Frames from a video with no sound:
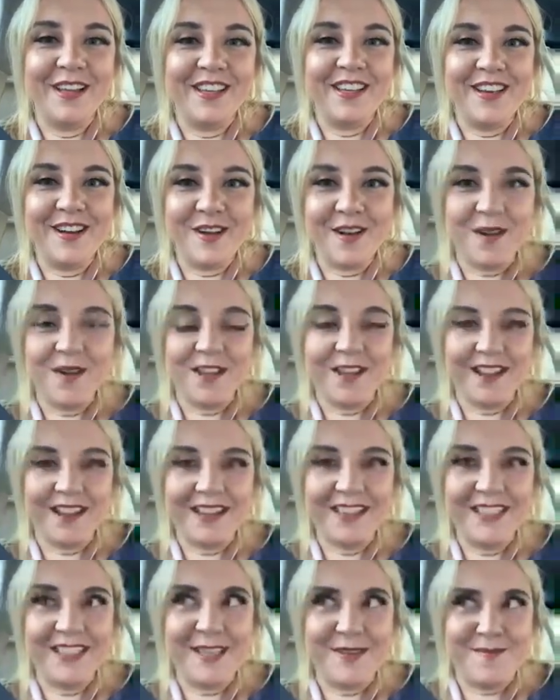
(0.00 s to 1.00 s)
I'd
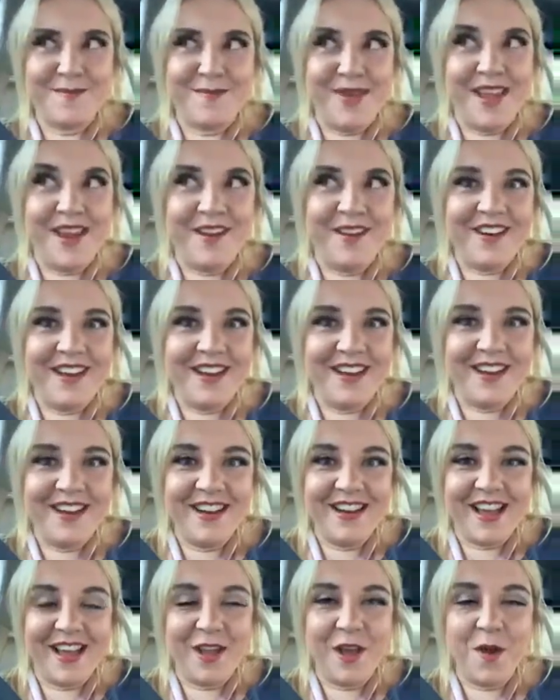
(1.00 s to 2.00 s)
like to get married
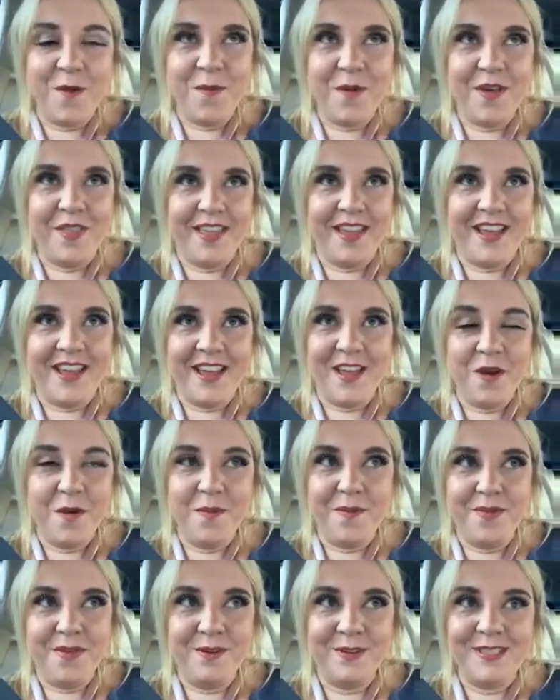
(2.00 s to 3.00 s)
and I
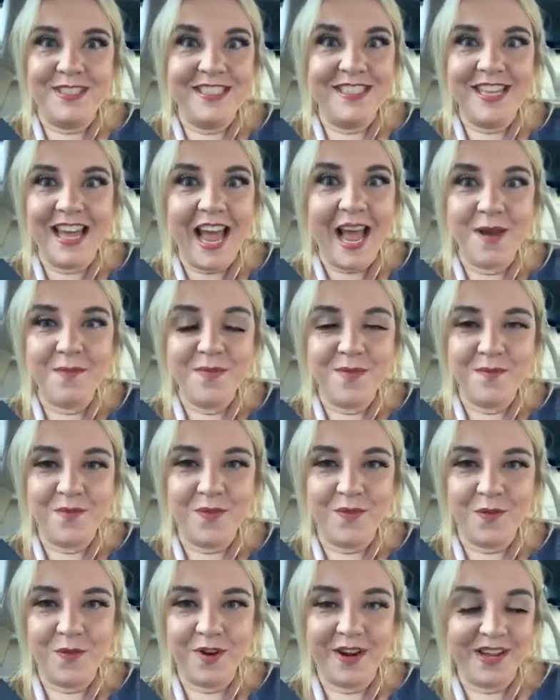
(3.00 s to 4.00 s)
hope those things happen
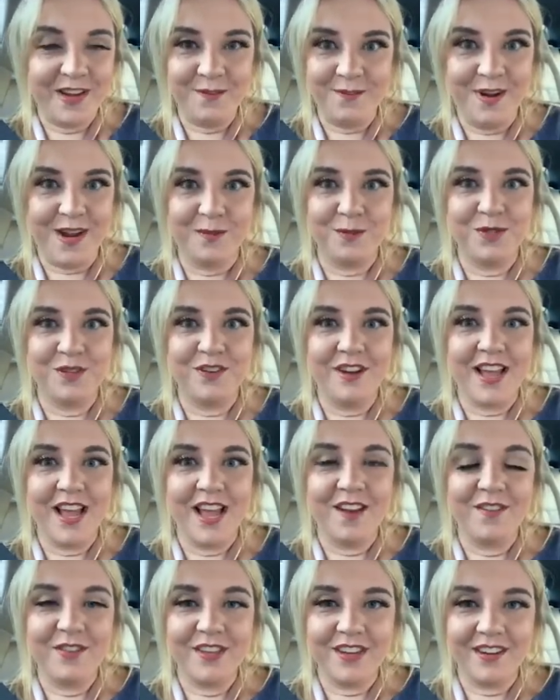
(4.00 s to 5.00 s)
before I get raptured
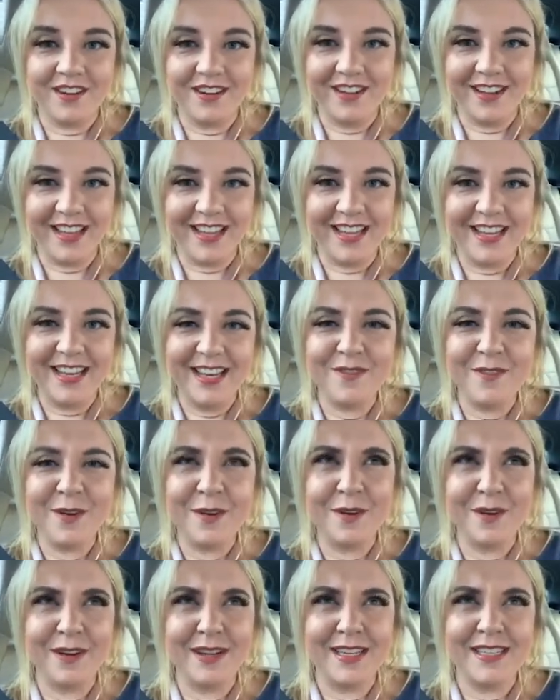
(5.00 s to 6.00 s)
out of here. And it even
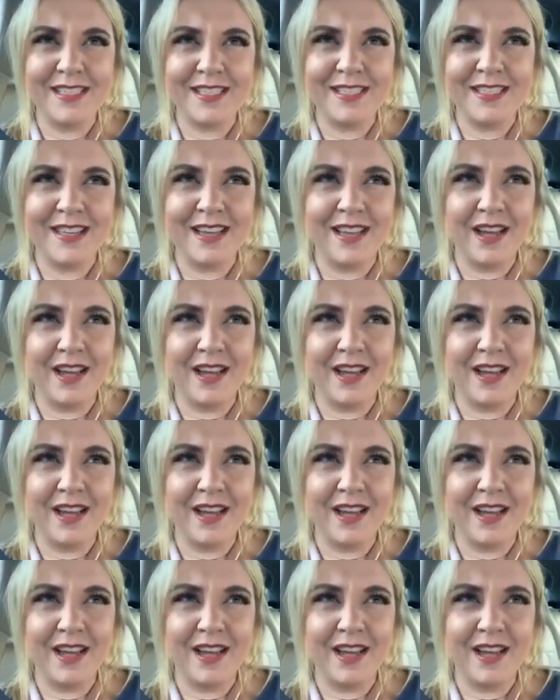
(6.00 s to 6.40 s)
creates